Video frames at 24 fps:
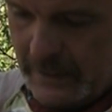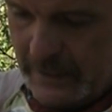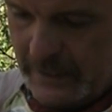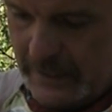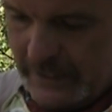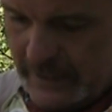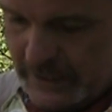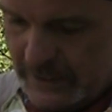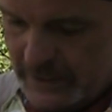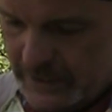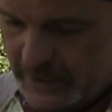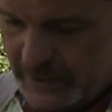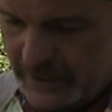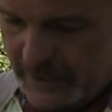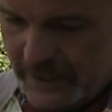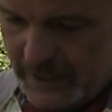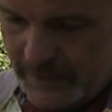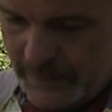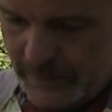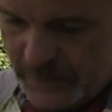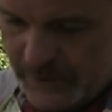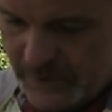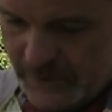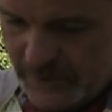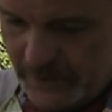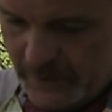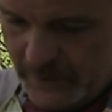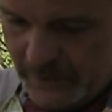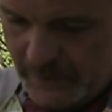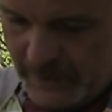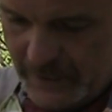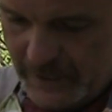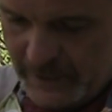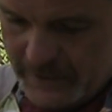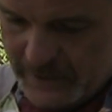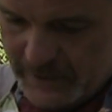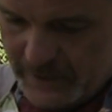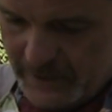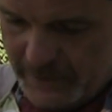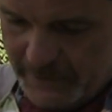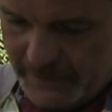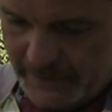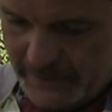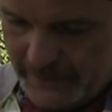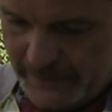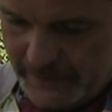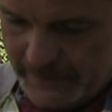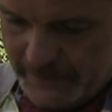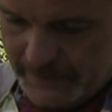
and just add more sodium thiosulfate.